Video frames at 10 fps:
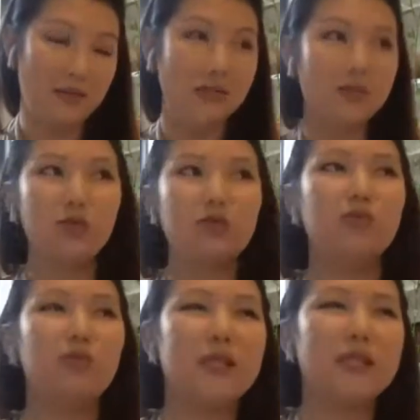
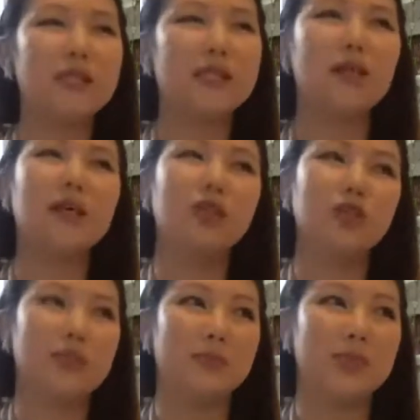it's like
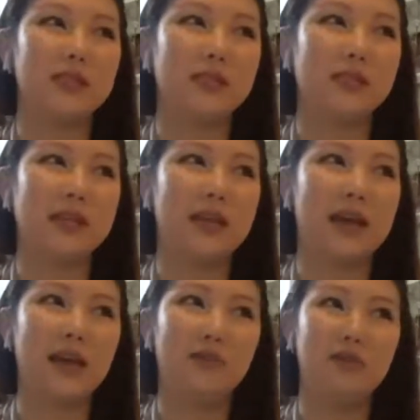interesting because it's like
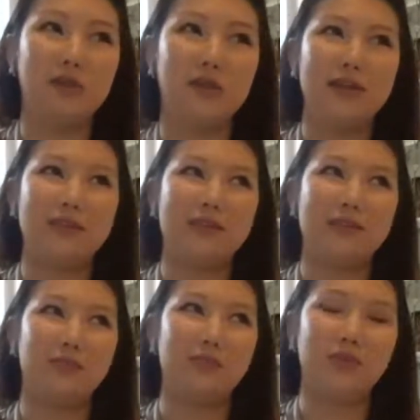I never realized that
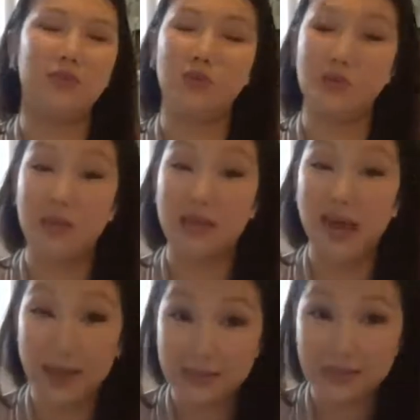it would be in
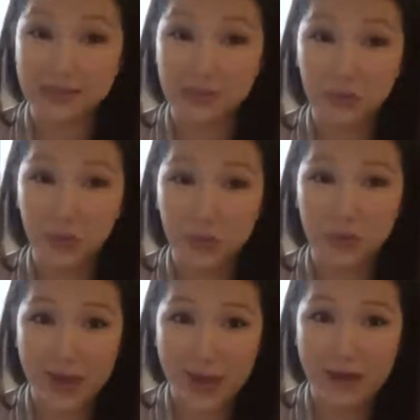Iceland where we
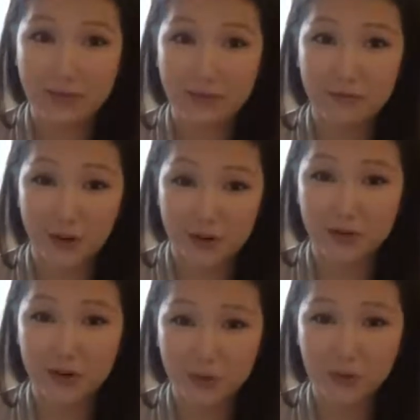would have our
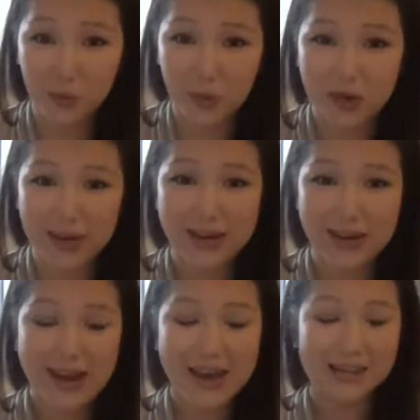firstborn.
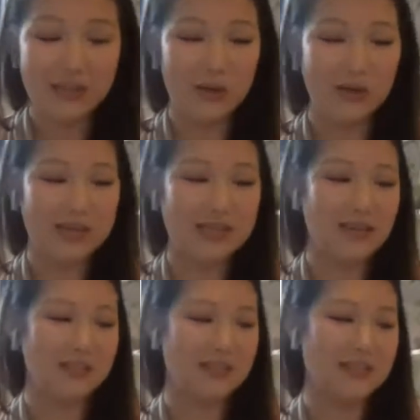So it's
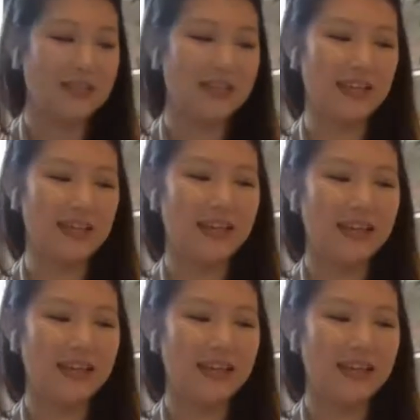definitely